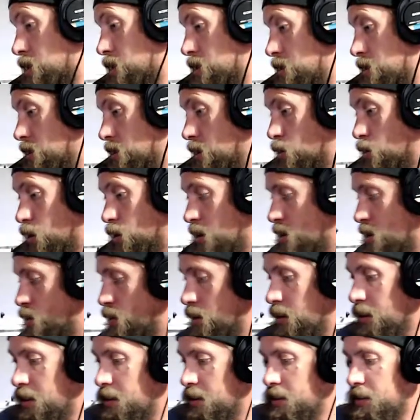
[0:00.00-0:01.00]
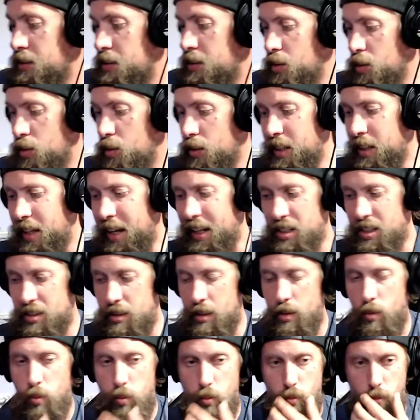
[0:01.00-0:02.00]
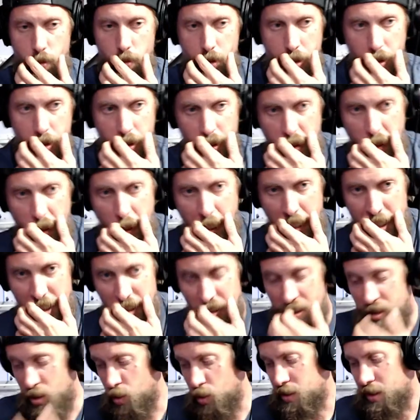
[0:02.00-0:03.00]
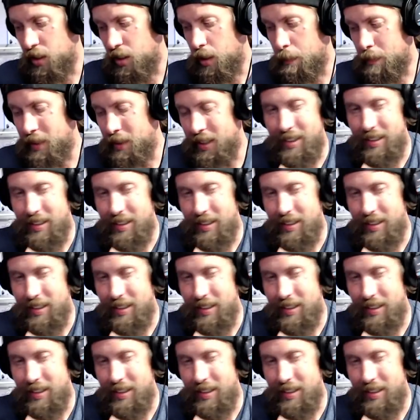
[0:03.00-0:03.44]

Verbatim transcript: works, it works really good too. It actually, you can actually use it on